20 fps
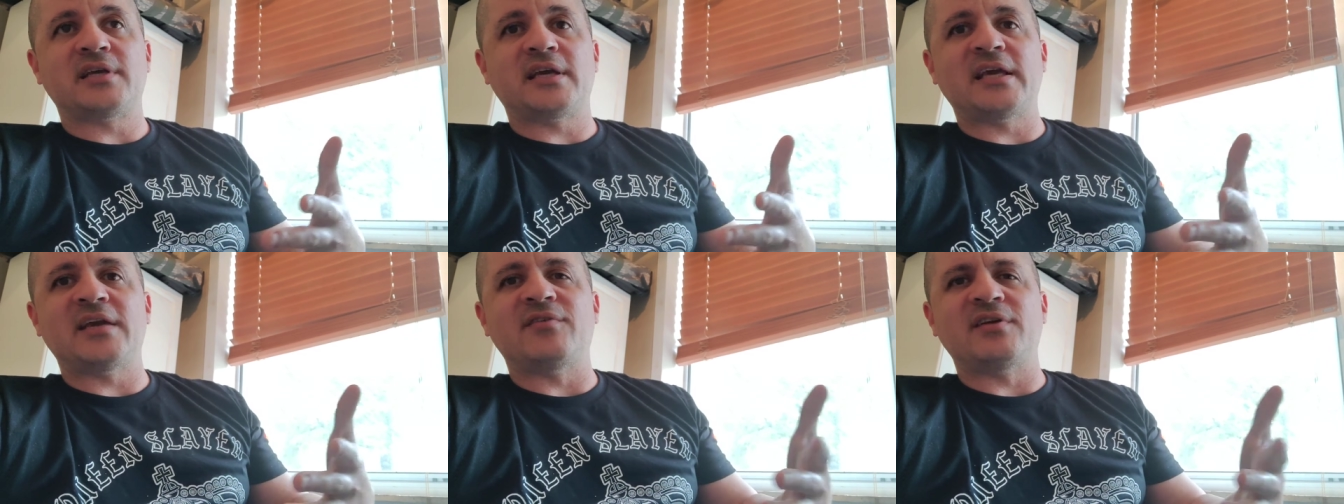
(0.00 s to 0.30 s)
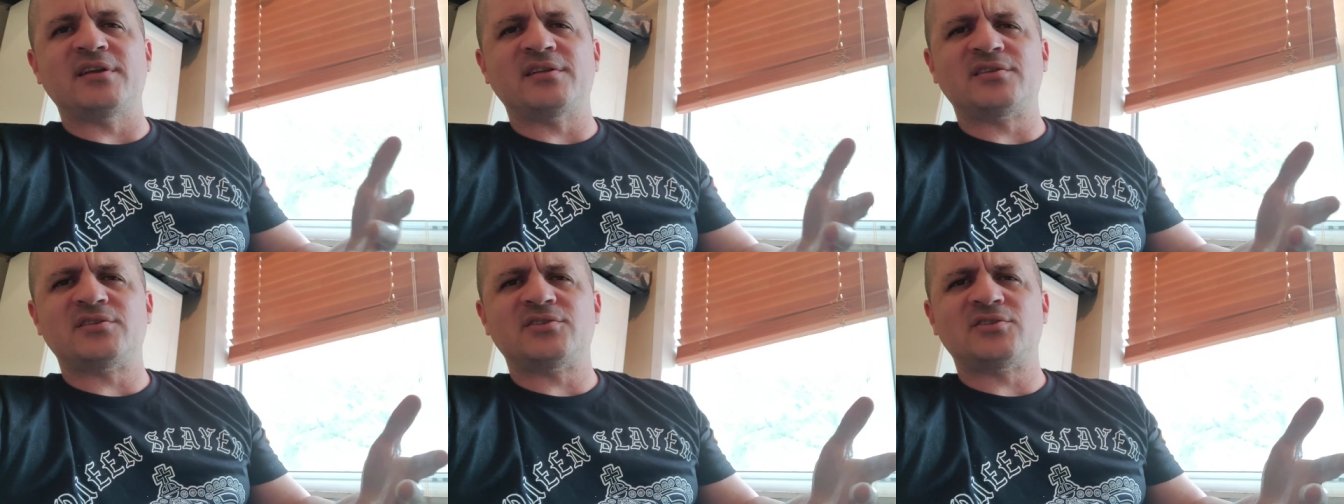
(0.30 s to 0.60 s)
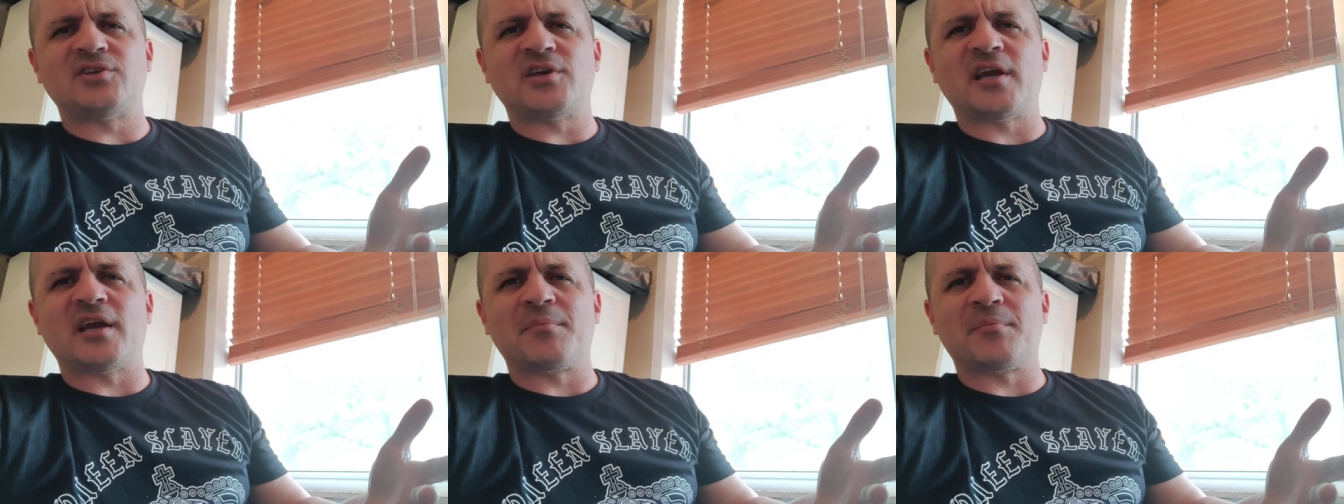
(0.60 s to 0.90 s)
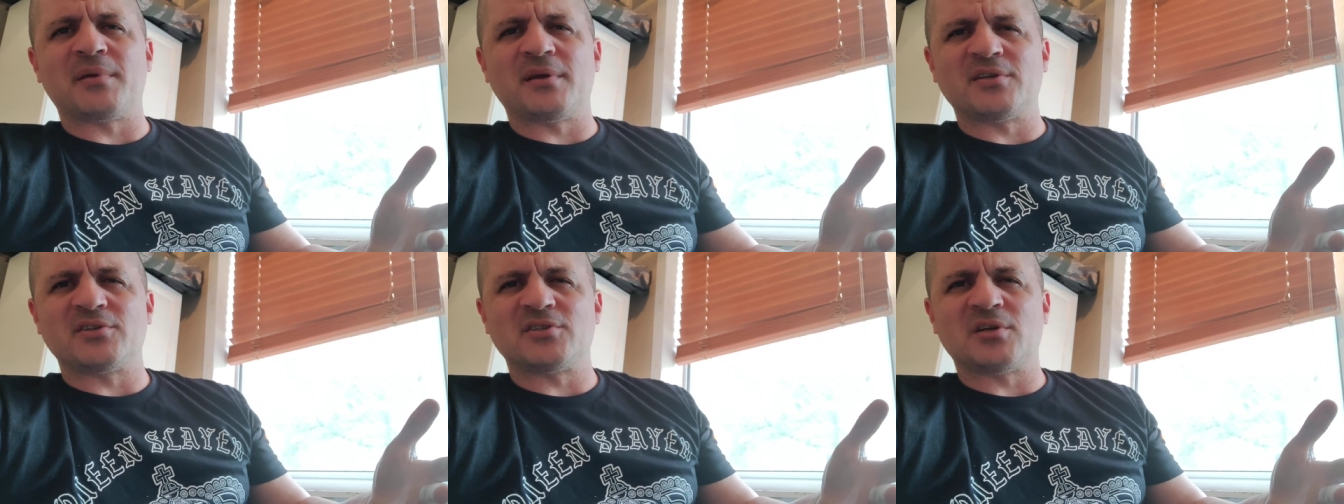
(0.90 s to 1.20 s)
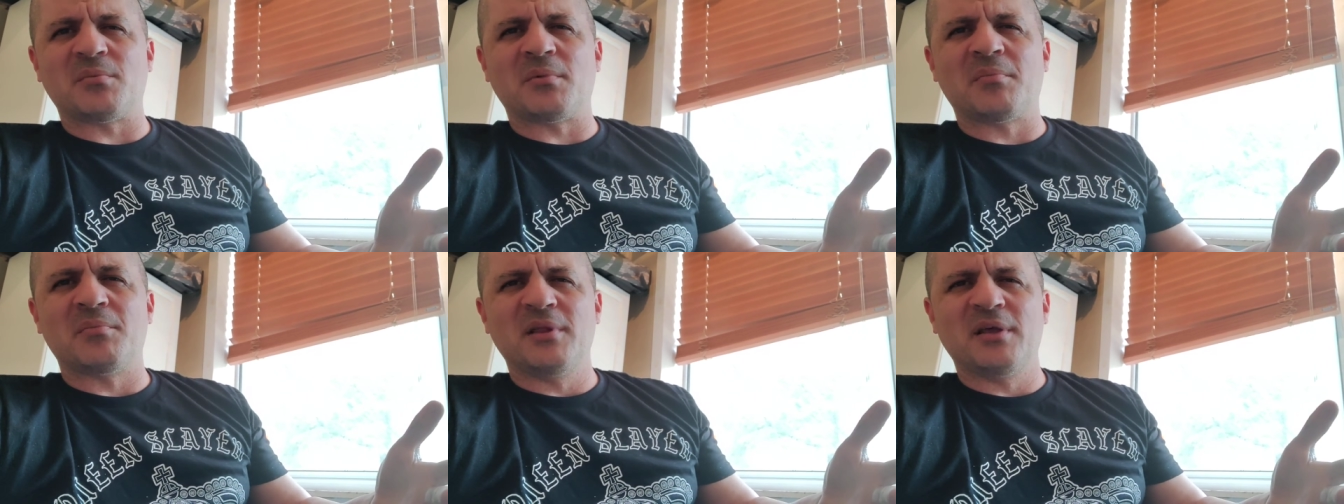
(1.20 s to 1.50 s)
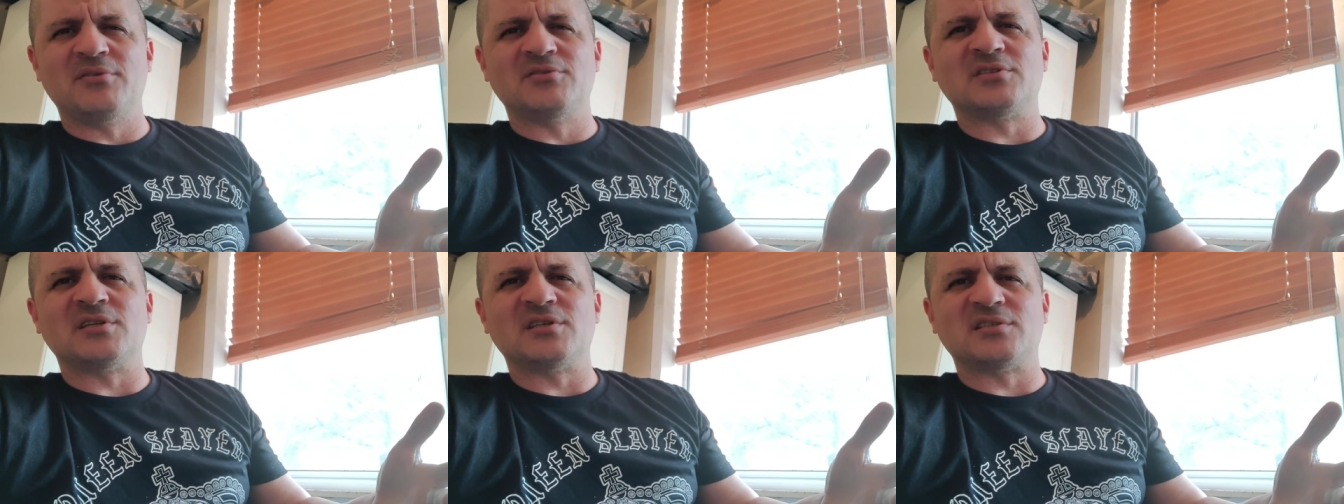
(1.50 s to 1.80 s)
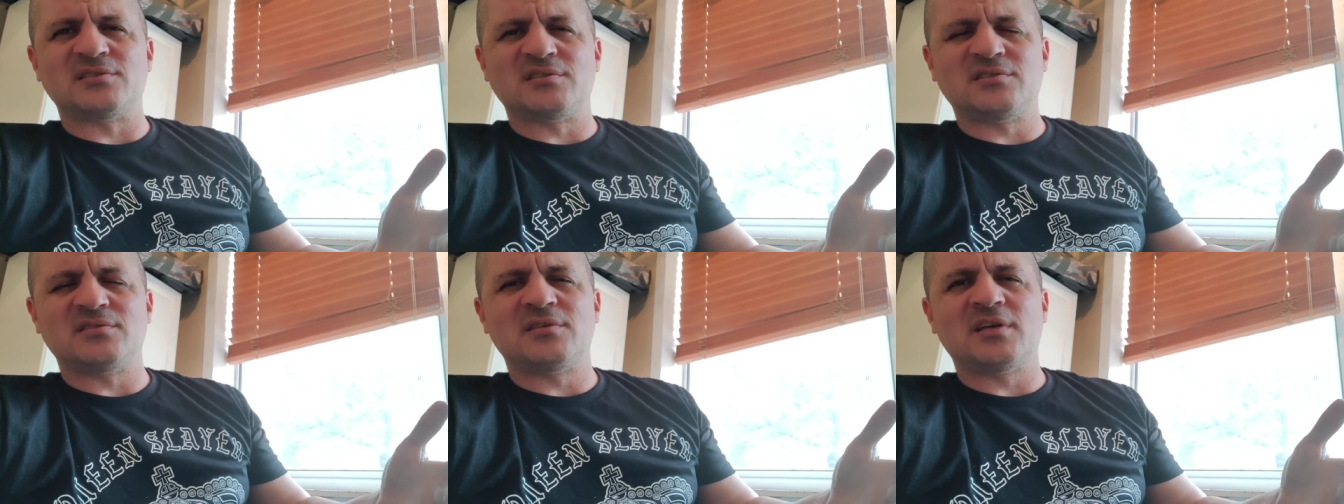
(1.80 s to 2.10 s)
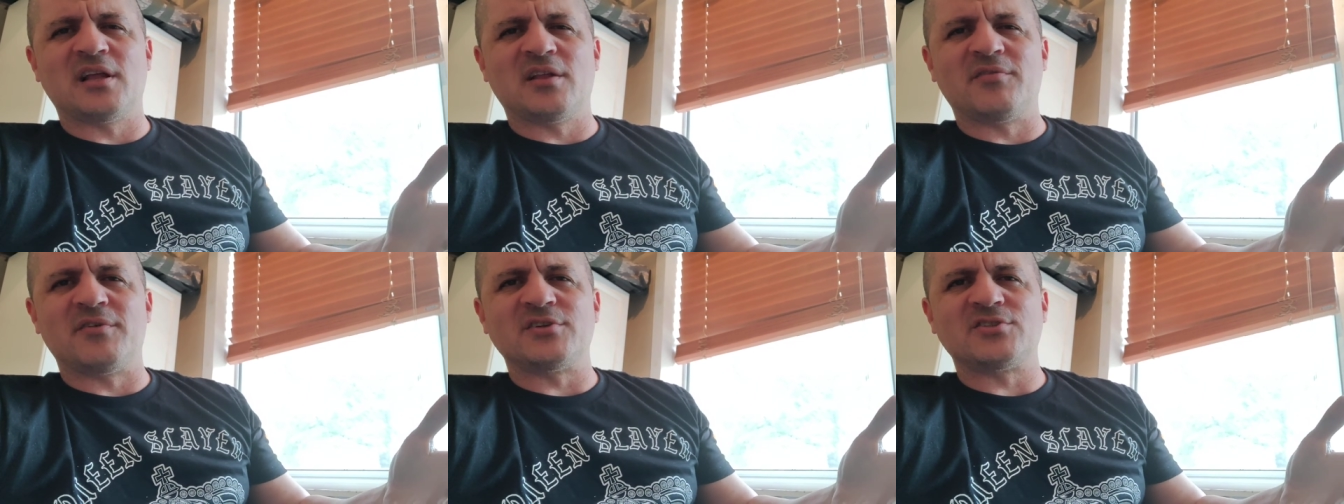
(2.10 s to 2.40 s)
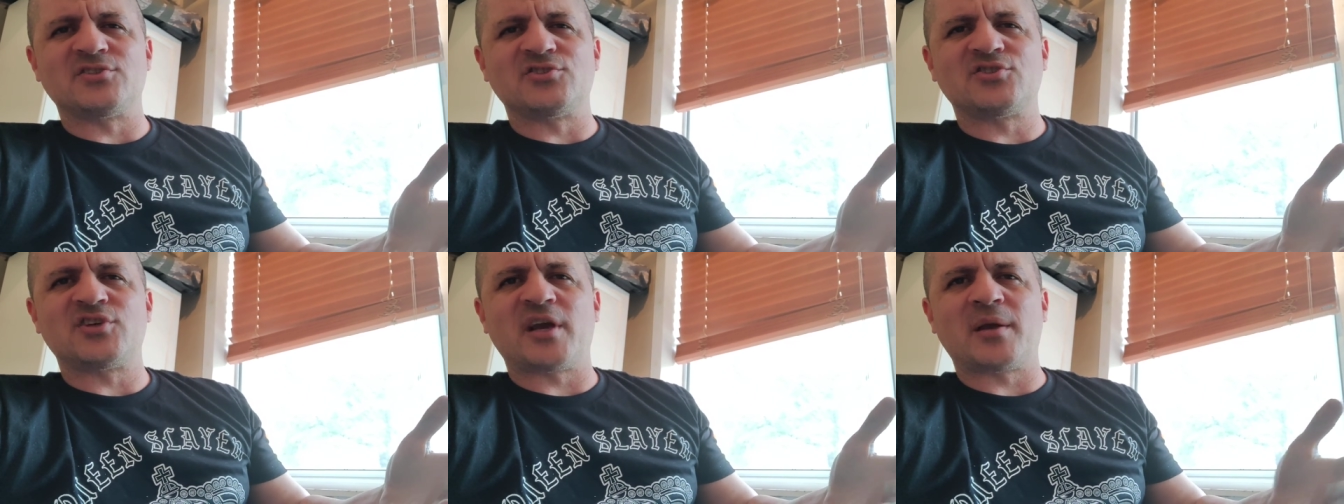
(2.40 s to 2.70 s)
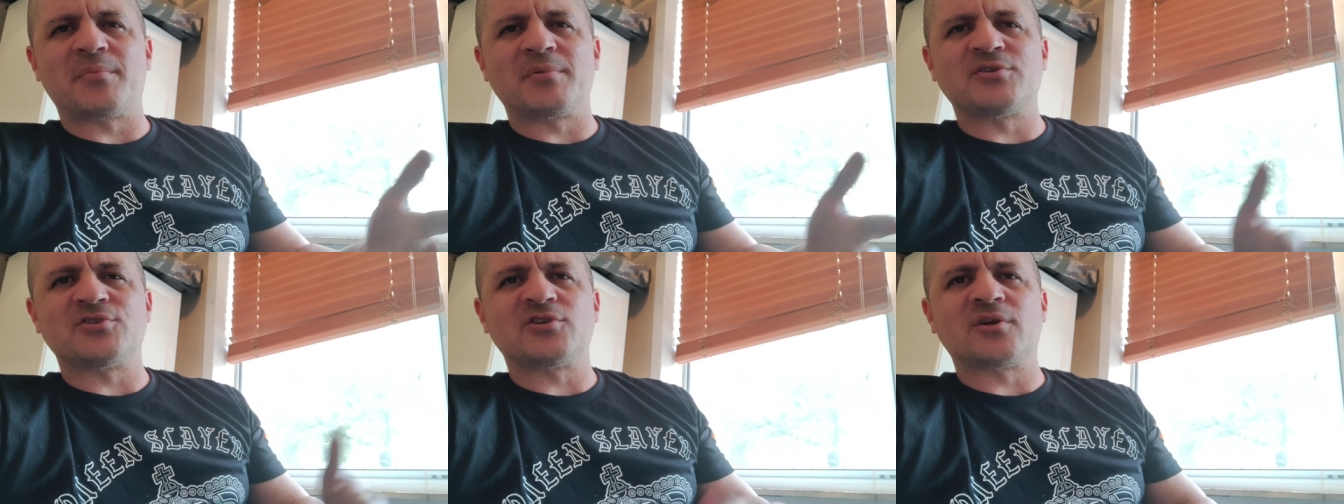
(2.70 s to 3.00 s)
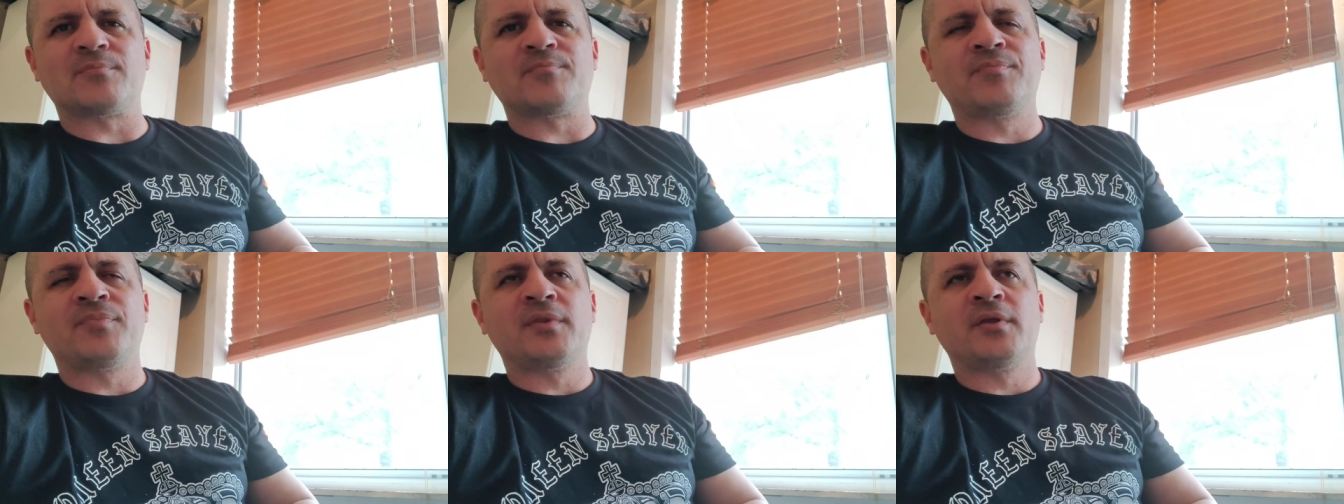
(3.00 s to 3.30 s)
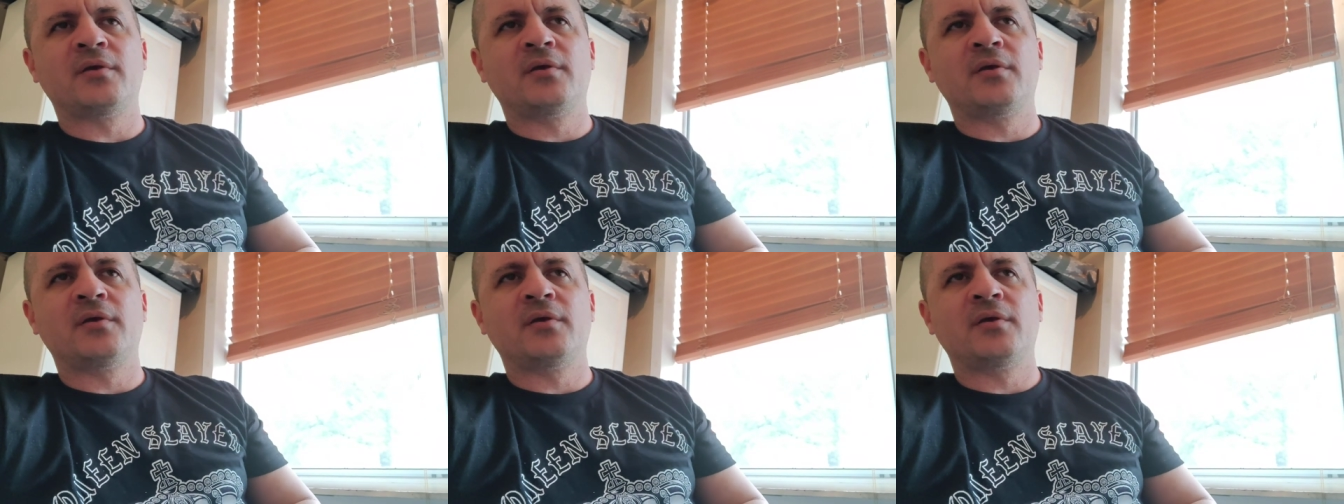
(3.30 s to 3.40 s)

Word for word: TV championship. I believe it's a television championship.